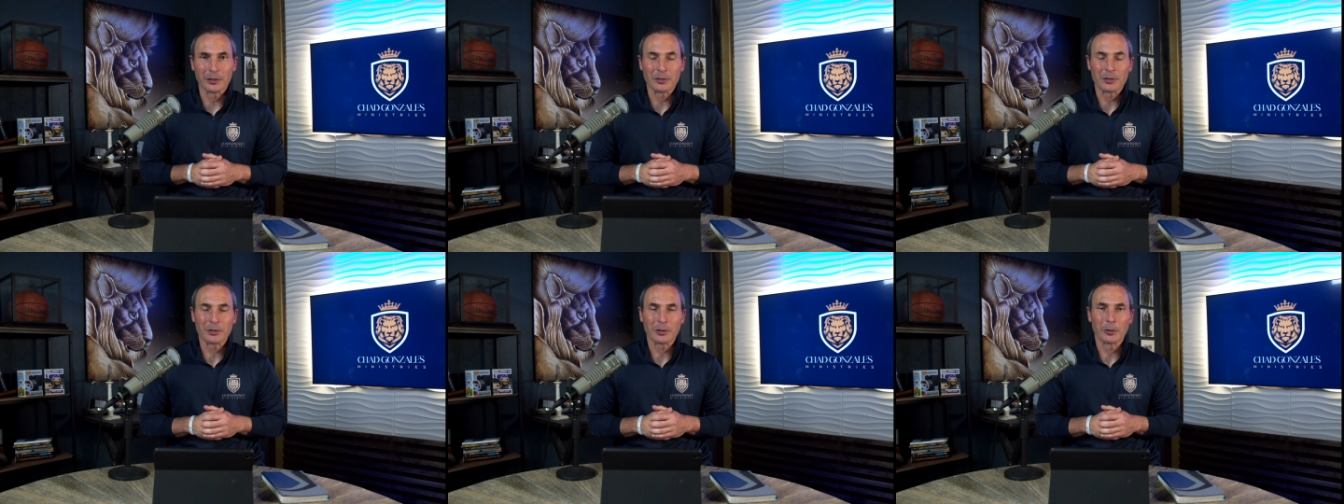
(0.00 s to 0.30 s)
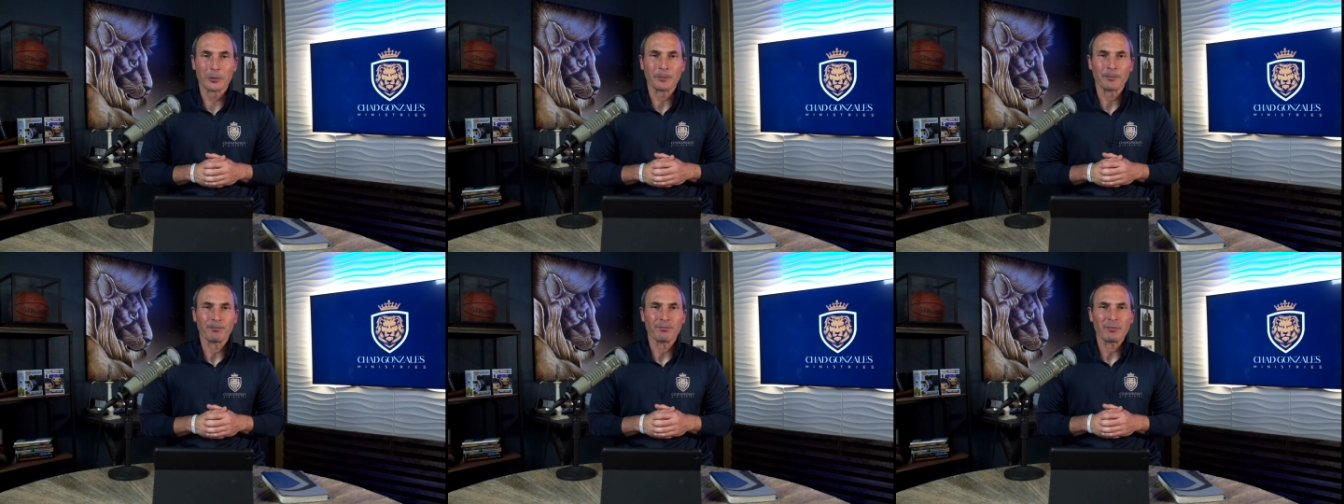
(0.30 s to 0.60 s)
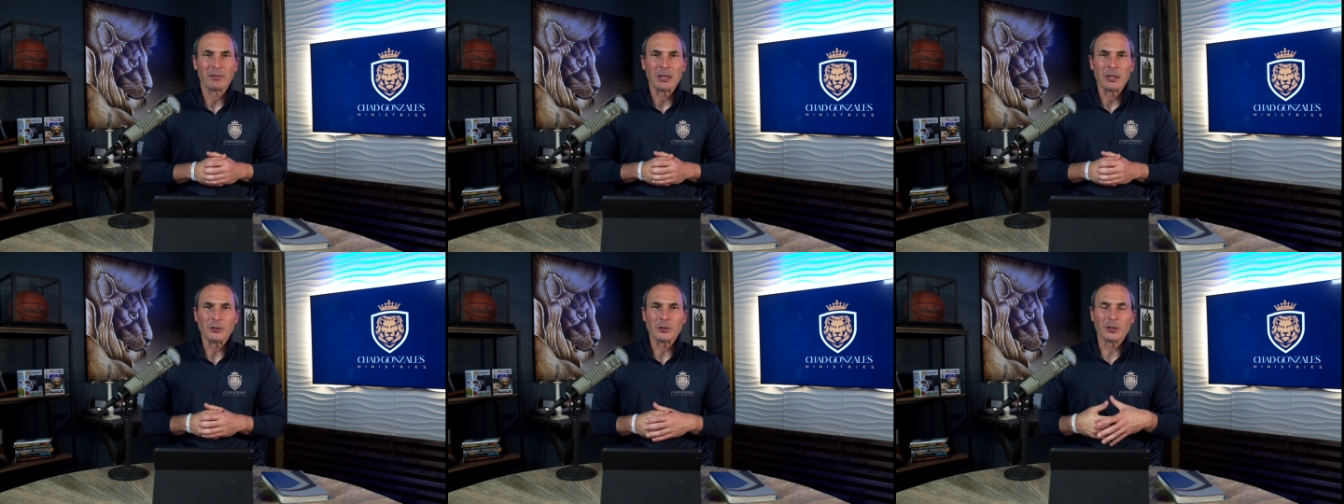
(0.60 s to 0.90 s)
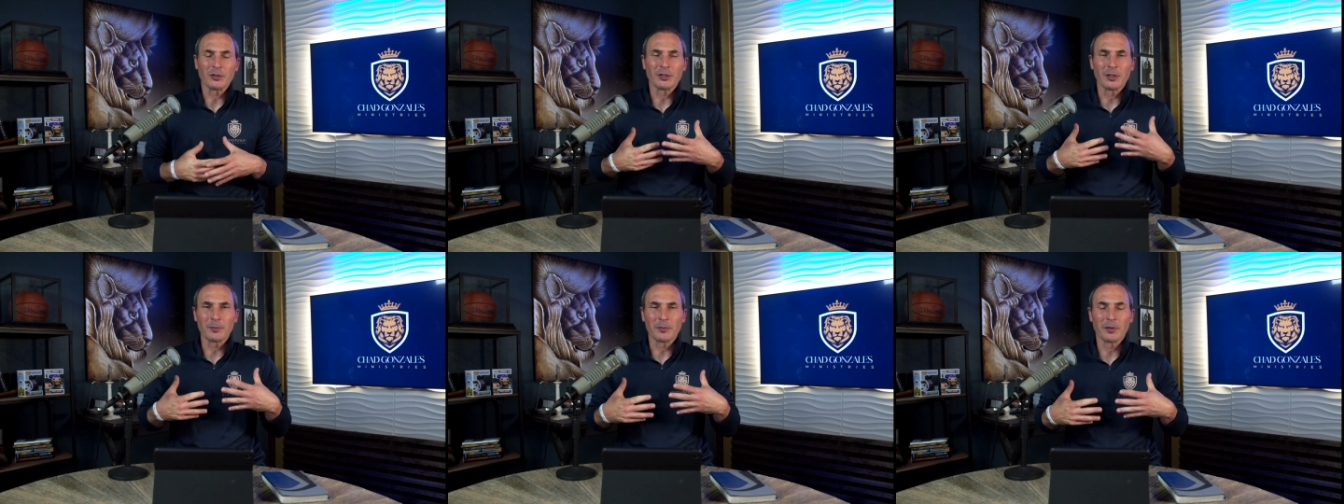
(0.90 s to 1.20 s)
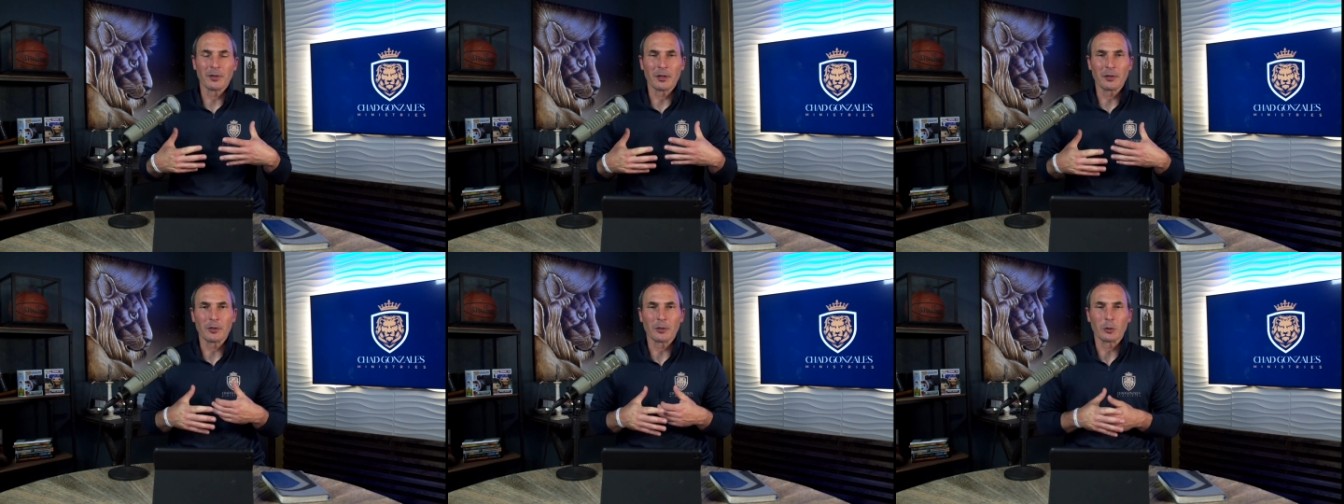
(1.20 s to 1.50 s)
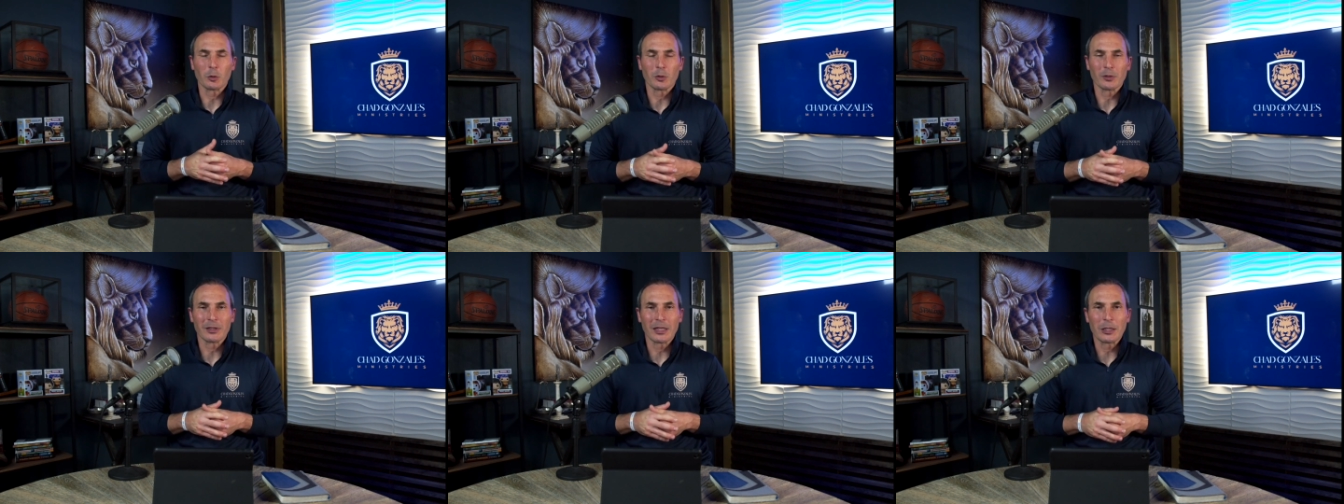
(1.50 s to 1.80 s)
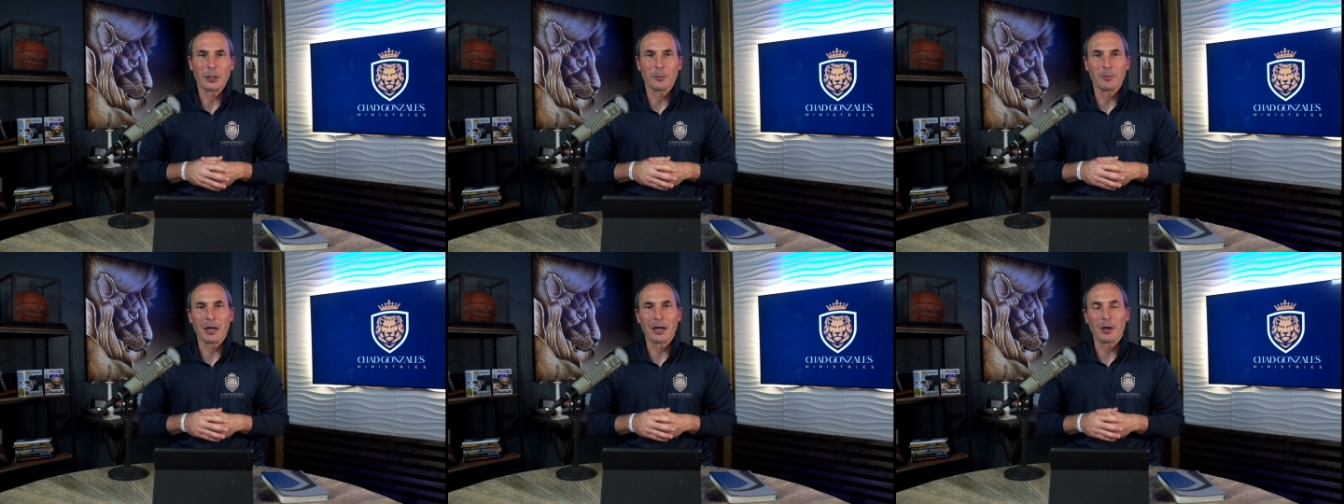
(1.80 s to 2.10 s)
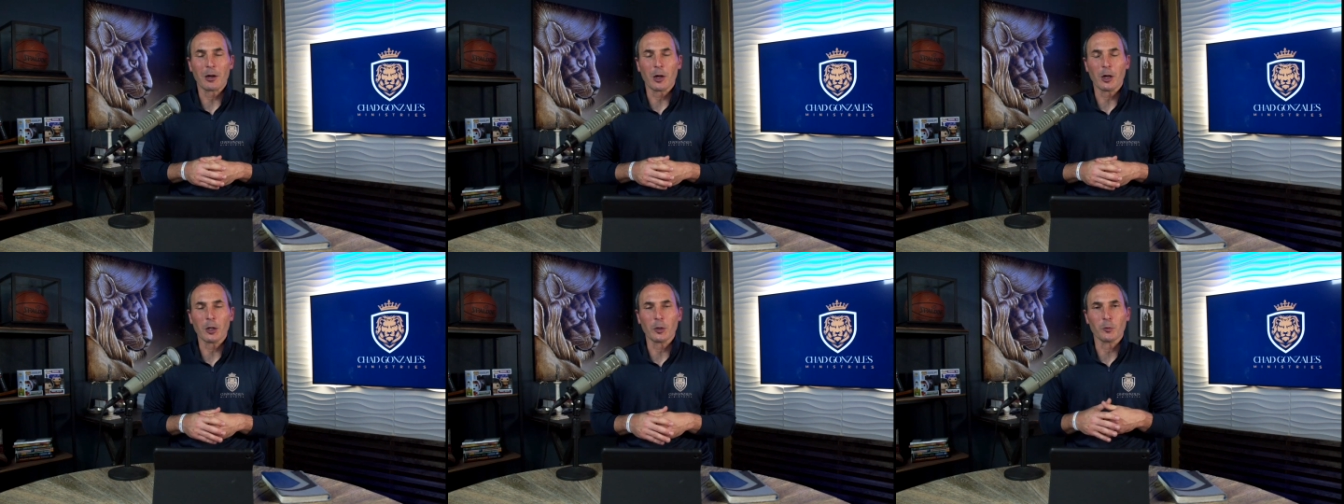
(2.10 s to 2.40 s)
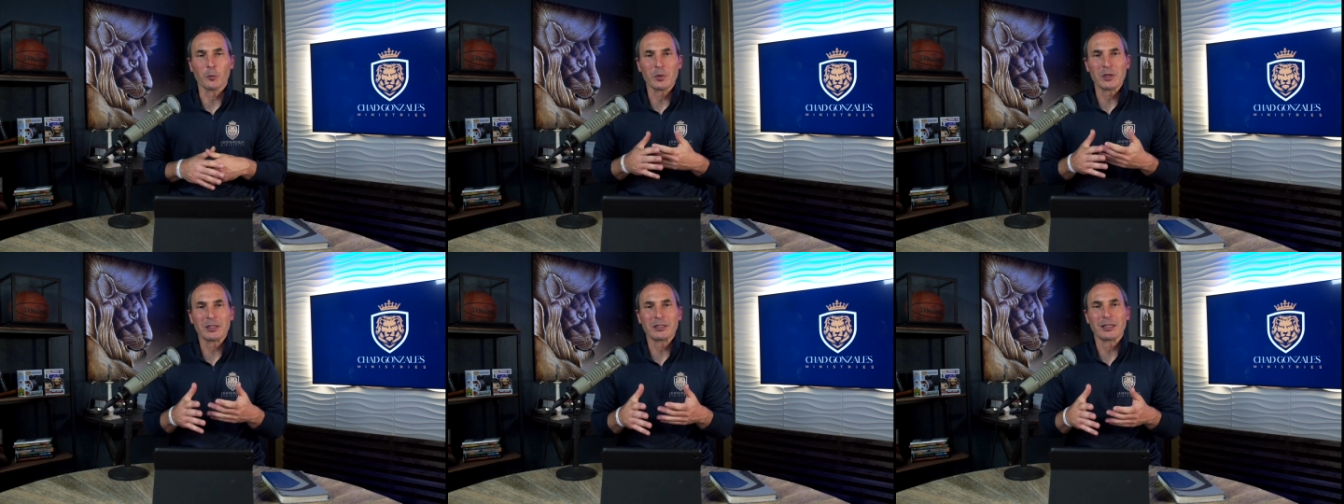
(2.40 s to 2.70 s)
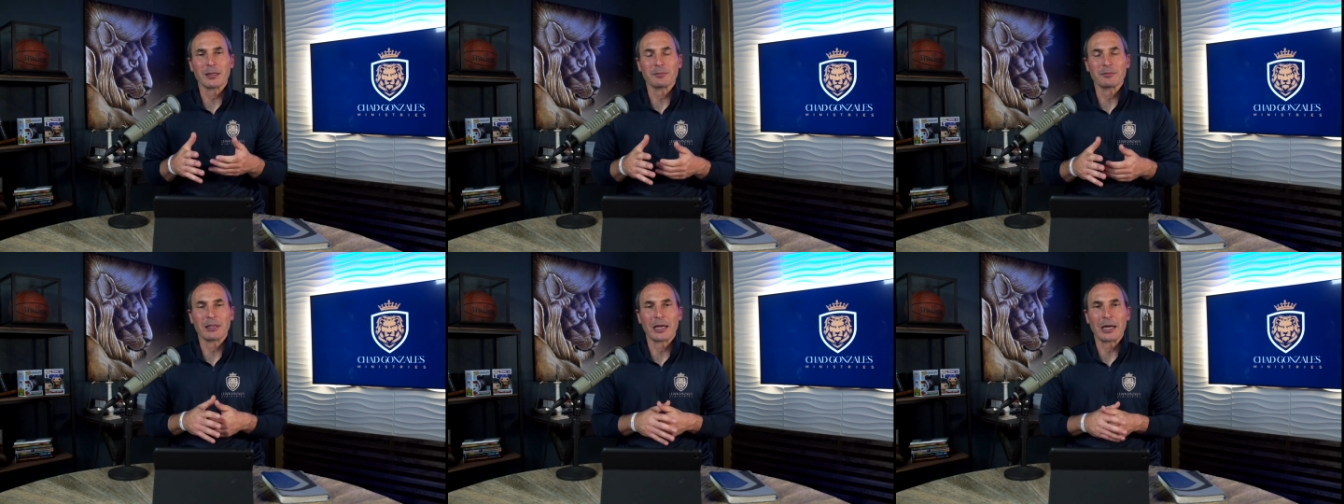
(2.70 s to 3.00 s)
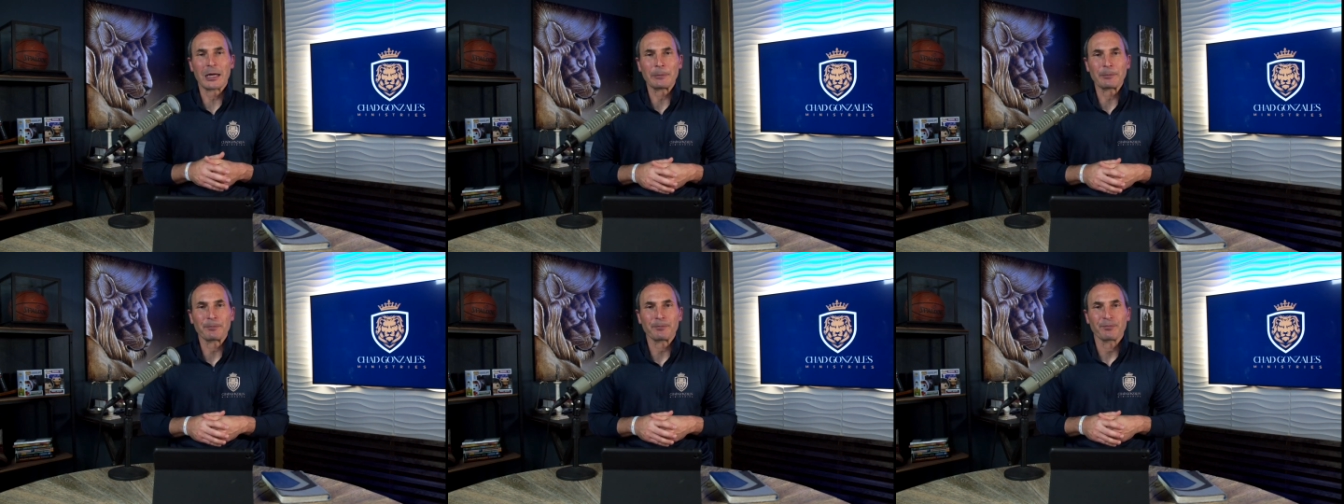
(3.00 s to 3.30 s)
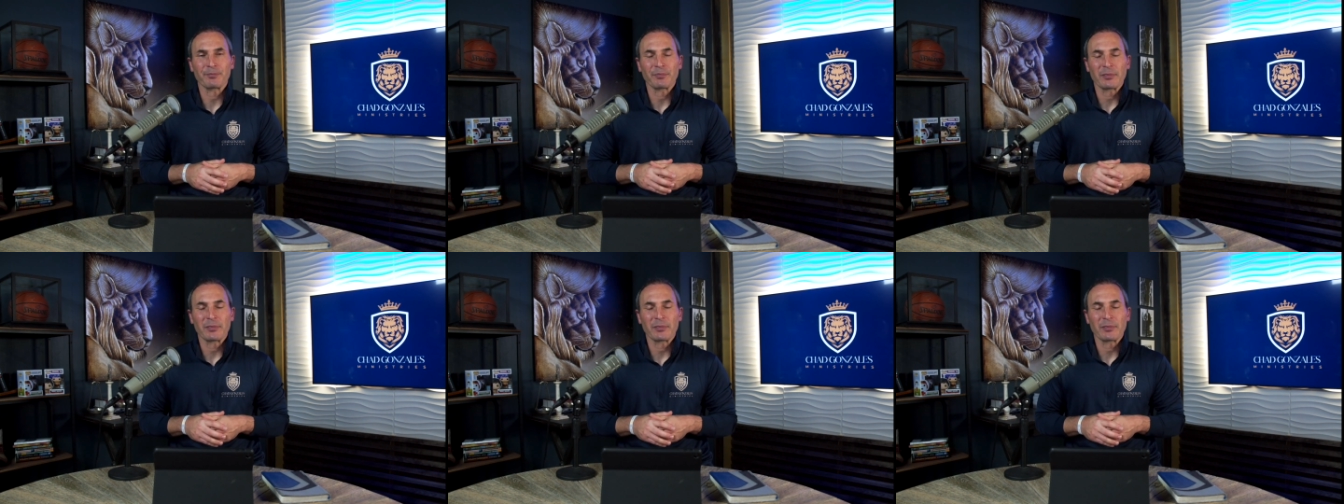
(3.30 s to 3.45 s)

And so just something that the Lord laid on my heart when we stepped out